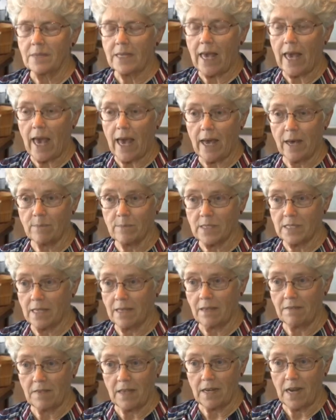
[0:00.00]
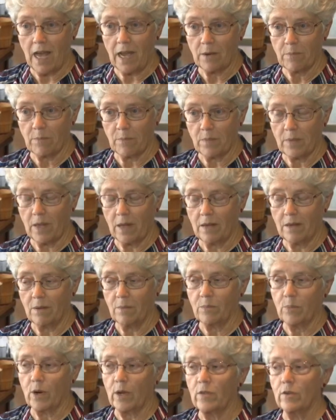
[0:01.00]
cabs that the Knight
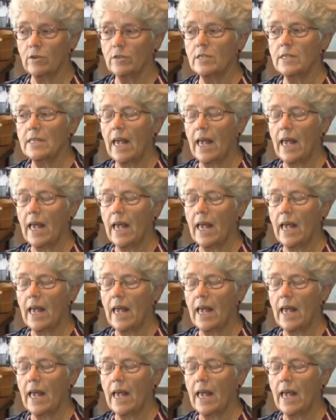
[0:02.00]
um, brothers